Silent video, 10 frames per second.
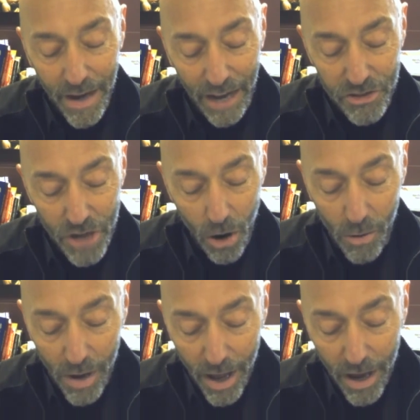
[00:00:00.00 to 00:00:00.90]
And
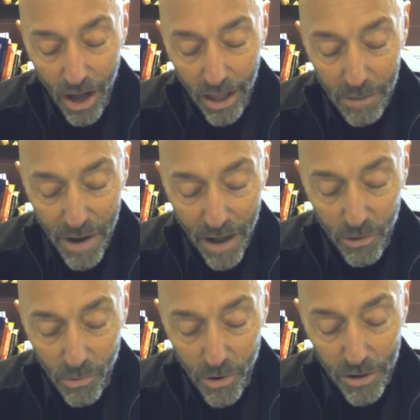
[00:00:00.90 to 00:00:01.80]
so, calling upon
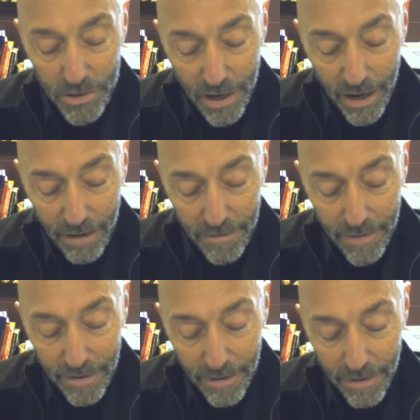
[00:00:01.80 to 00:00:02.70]
the words of
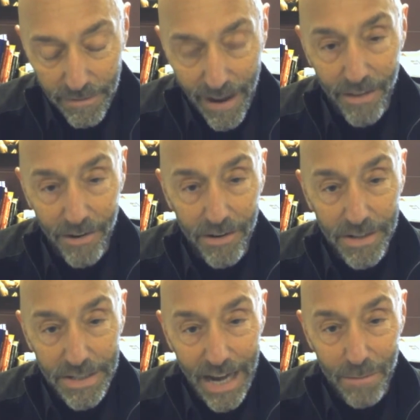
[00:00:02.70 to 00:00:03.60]
Father
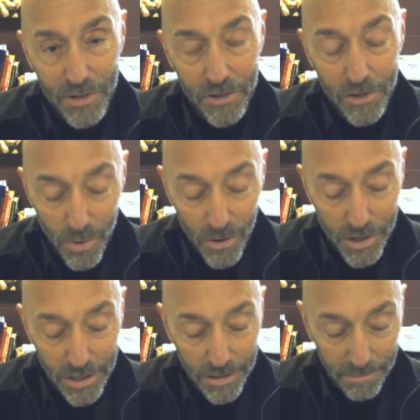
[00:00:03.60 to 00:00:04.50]
Thomas
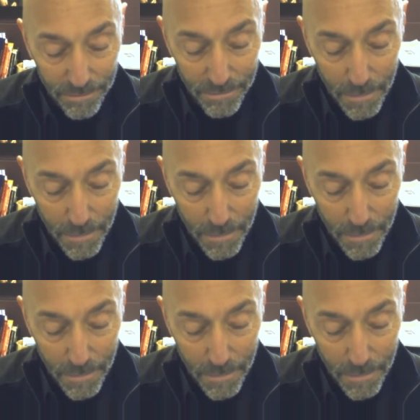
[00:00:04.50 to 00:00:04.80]
Merton.